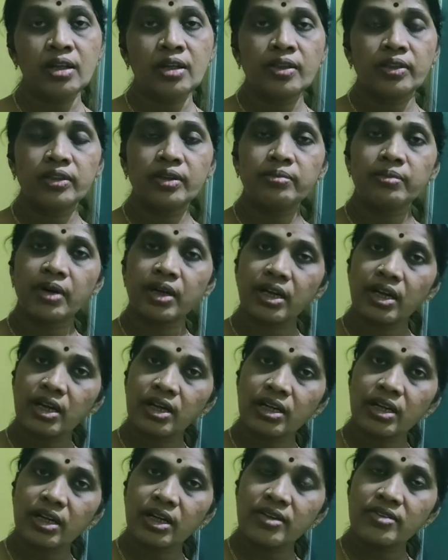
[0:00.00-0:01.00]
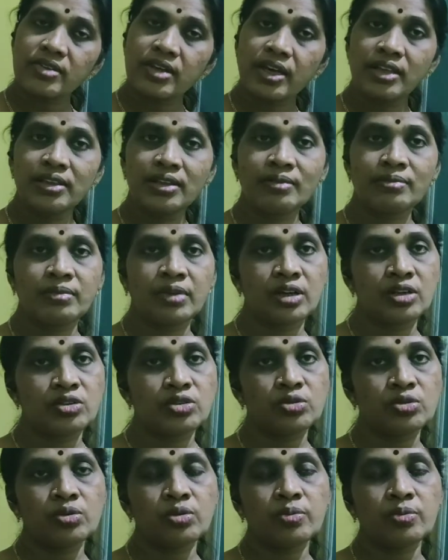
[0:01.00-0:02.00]
The Marathas and the
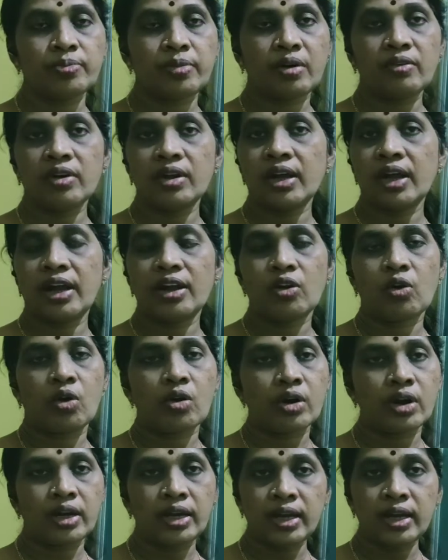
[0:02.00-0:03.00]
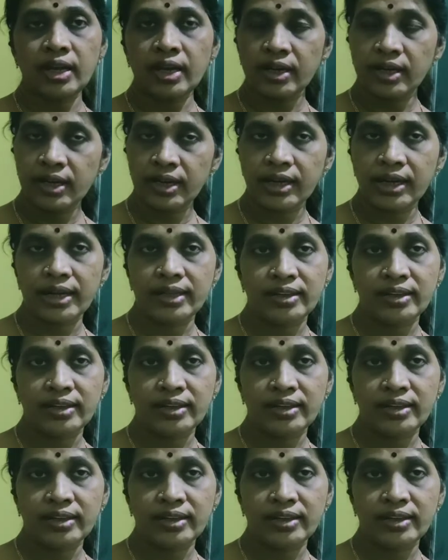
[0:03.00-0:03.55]
Mysore power had already declined.